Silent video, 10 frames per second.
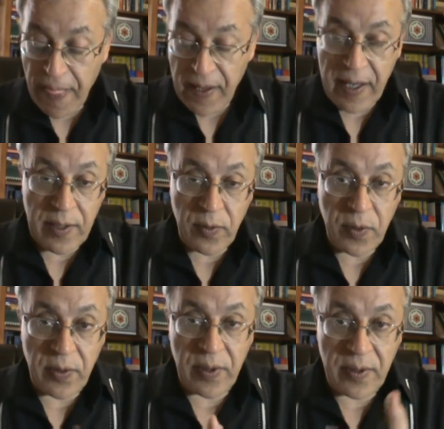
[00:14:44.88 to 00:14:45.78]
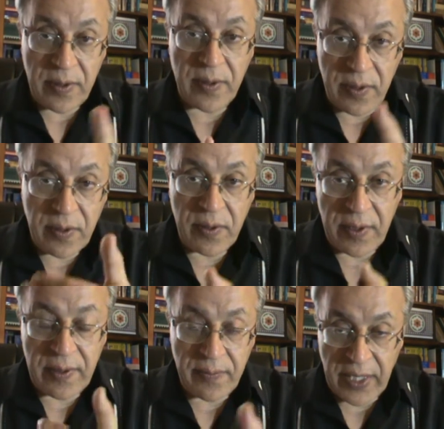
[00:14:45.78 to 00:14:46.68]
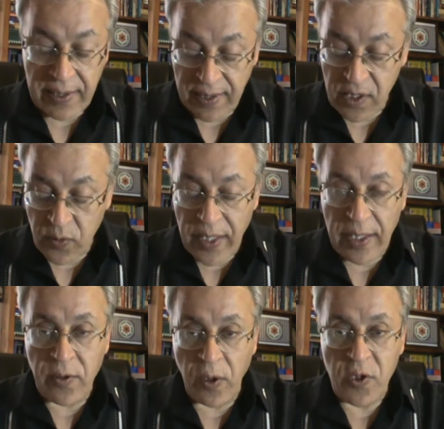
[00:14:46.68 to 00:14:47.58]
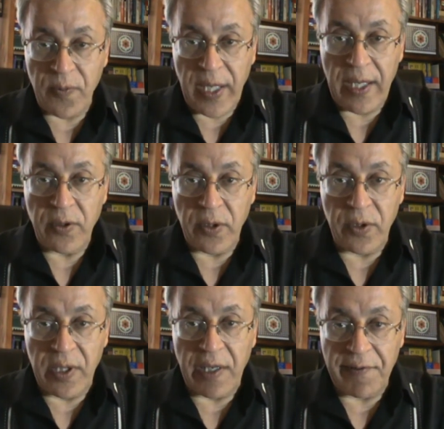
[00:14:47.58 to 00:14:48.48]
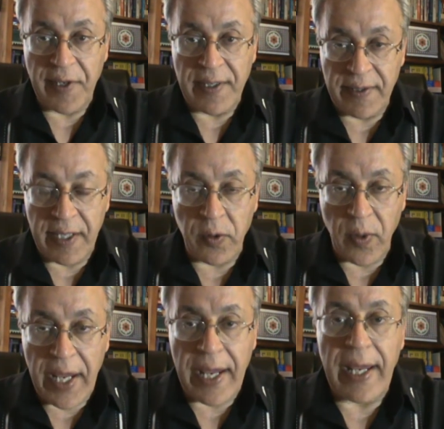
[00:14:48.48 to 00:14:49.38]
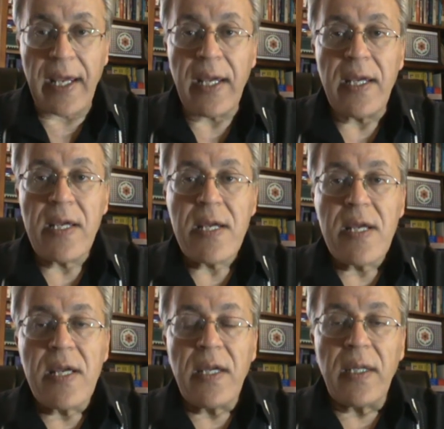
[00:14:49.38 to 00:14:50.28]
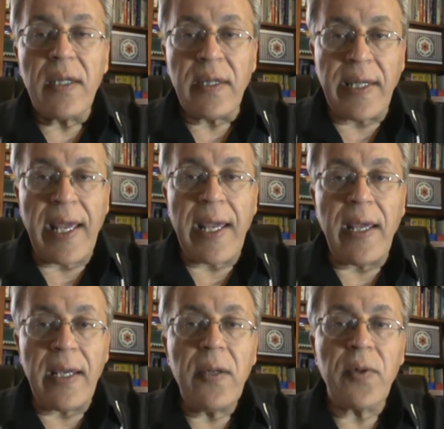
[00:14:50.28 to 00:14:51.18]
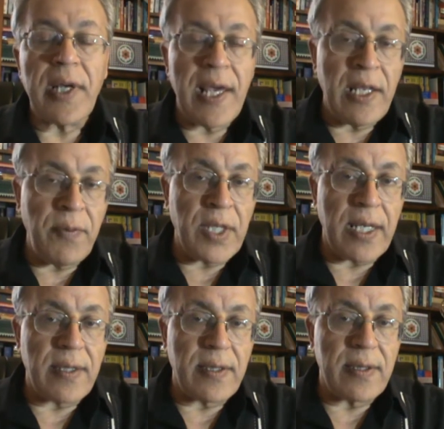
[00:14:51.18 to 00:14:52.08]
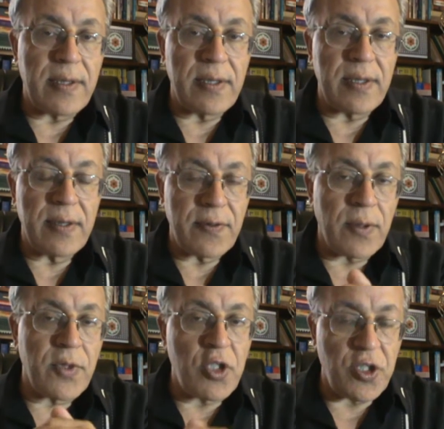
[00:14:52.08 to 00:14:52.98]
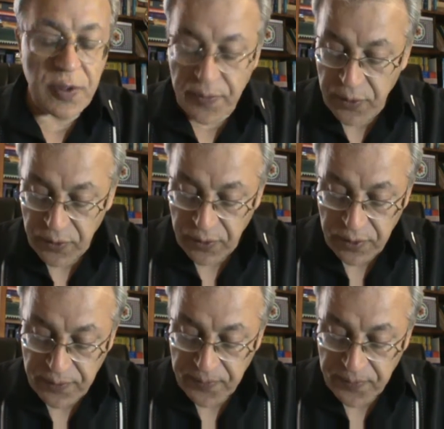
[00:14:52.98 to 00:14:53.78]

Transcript: And by this way, those men who could not find their way, they were eliminated from the gene pool.